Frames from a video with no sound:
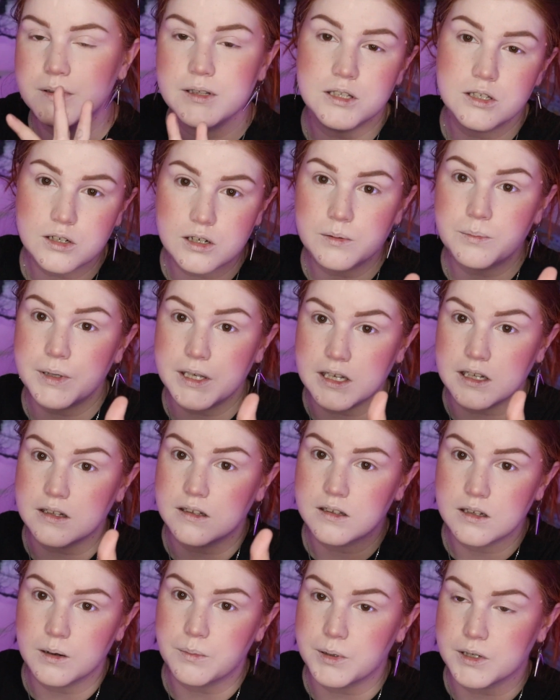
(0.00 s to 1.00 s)
mean, you could be
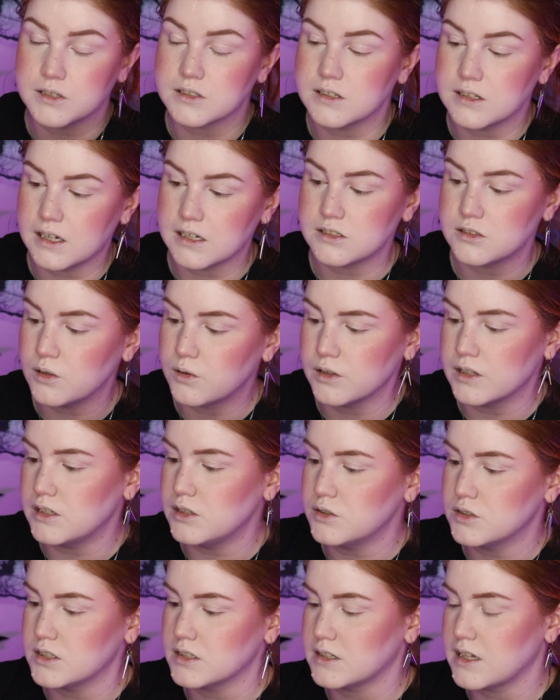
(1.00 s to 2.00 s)
a person that only
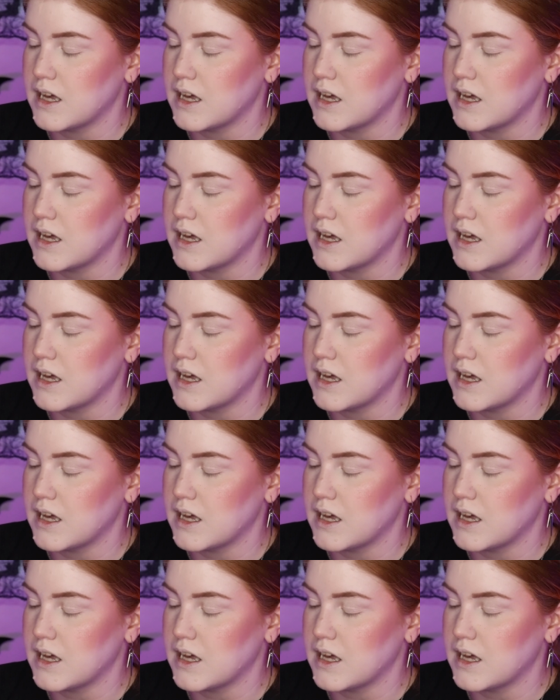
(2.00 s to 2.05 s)
uses